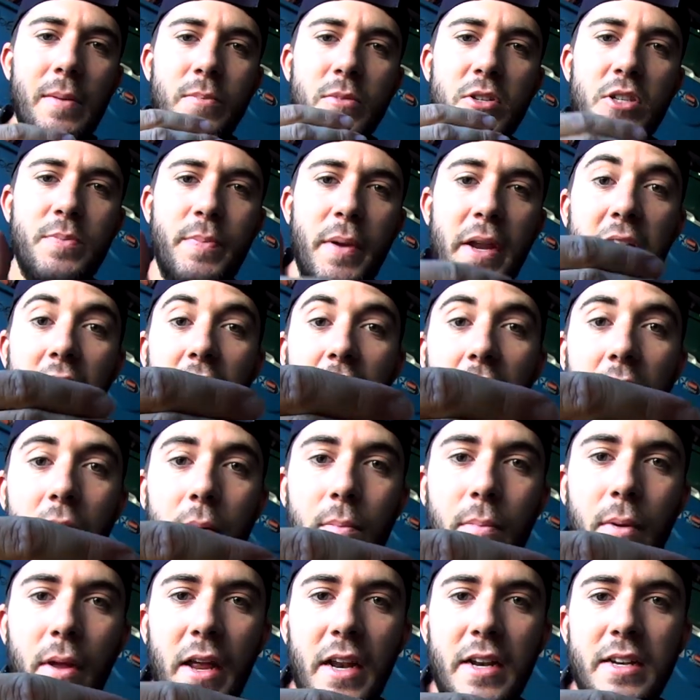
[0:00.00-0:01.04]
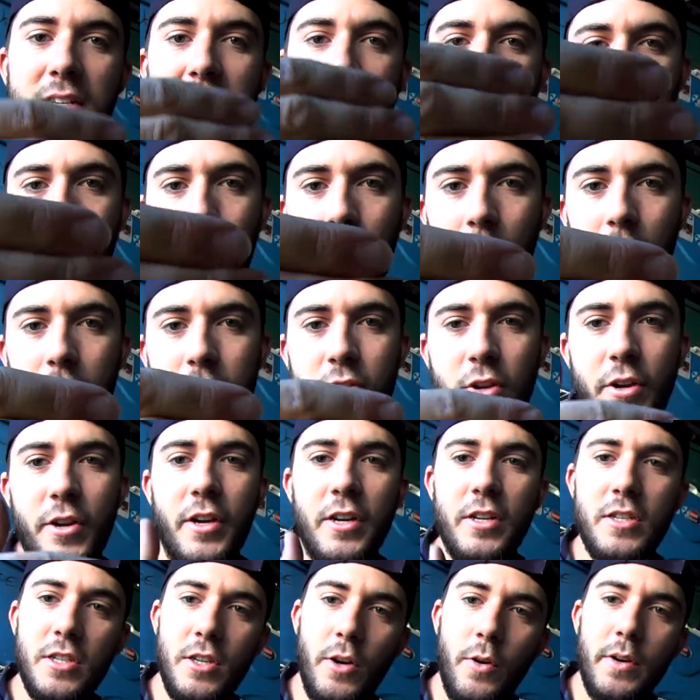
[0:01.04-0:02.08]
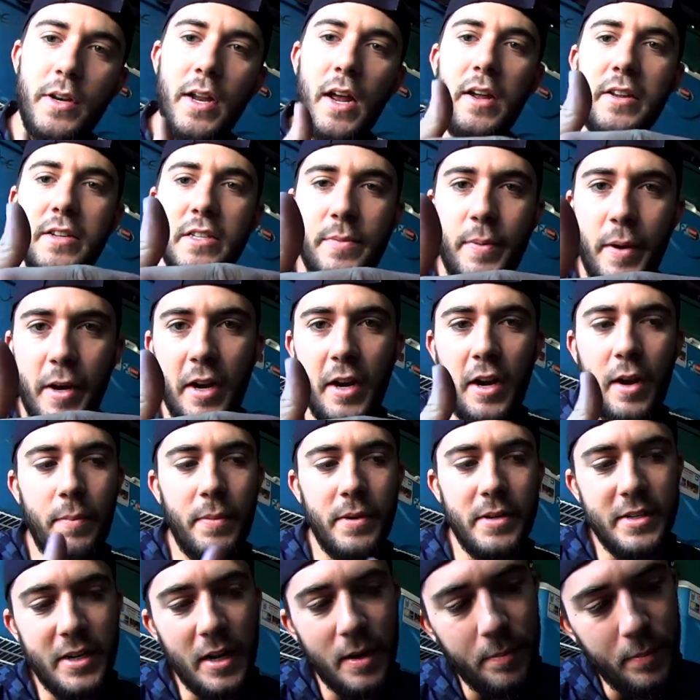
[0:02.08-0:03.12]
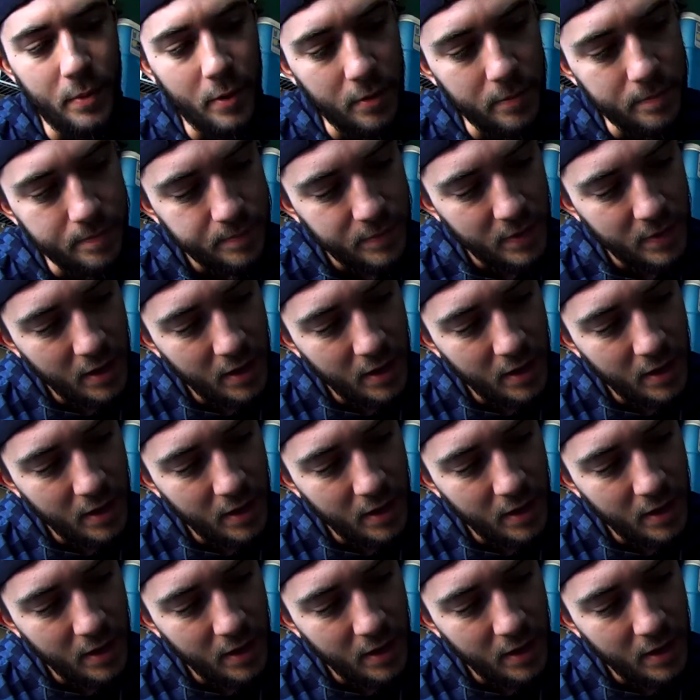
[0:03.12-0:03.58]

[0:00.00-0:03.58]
speeding up in tempo, so you can slow it down, speed it up in tempo.